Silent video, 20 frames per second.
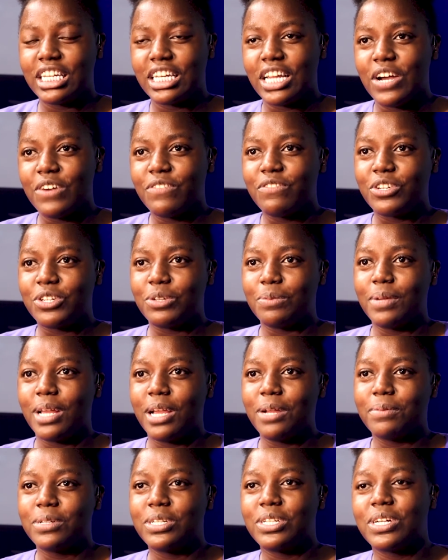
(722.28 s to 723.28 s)
enough to
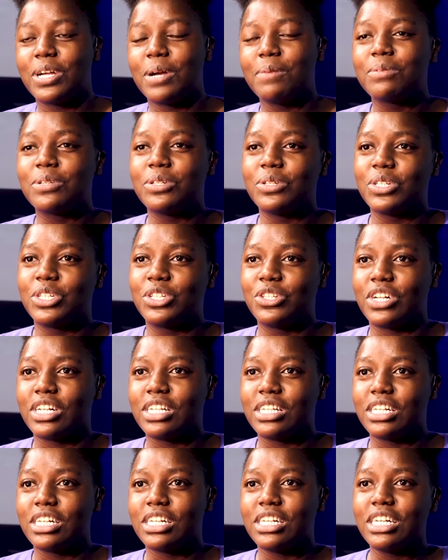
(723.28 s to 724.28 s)
be able to come to
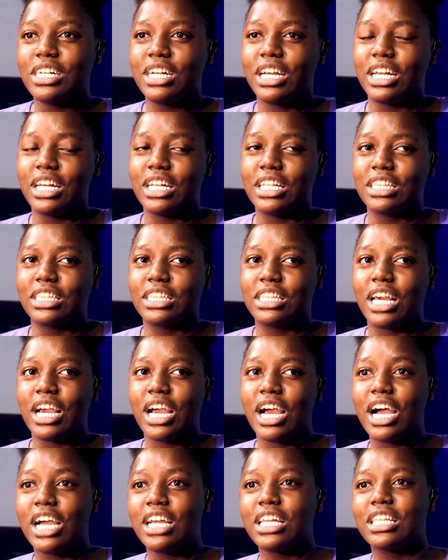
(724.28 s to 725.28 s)
Australia, and
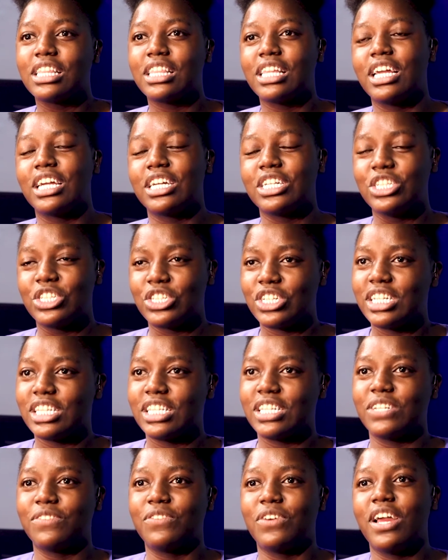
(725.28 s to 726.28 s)
that I thank
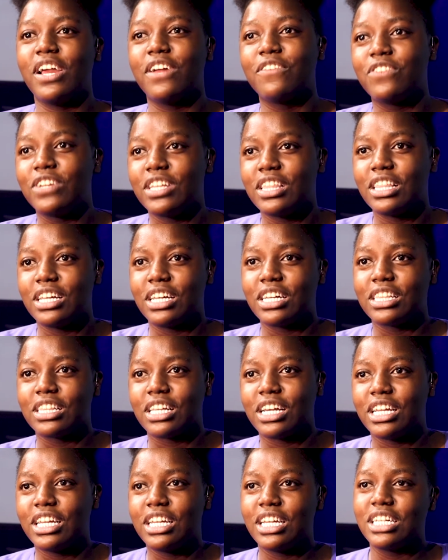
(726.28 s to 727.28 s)
Jesus for everything
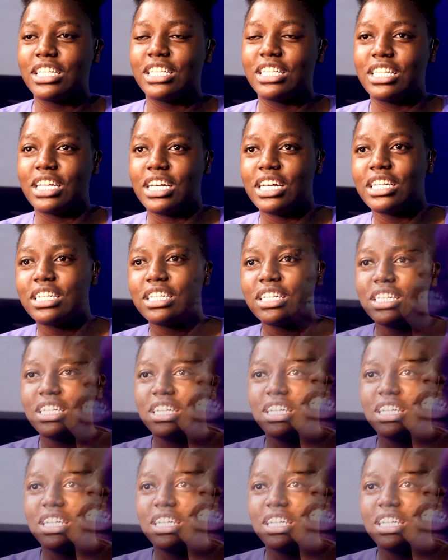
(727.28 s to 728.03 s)
that he has done.